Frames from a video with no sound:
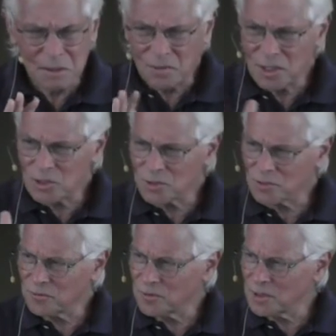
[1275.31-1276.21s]
these
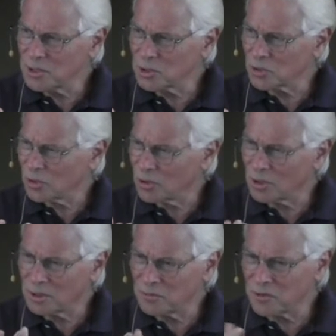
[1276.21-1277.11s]
are
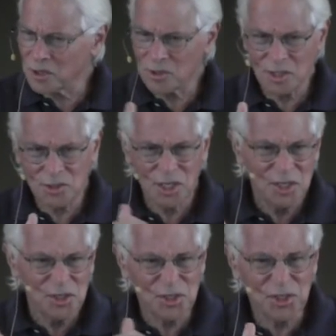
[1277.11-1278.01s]
all various
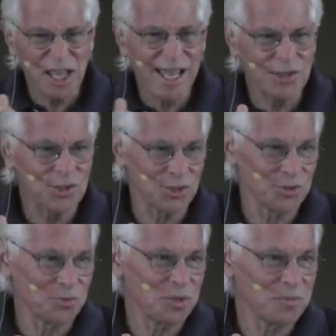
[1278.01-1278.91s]

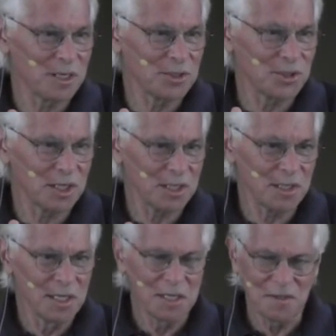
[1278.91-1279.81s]
stances, we might say,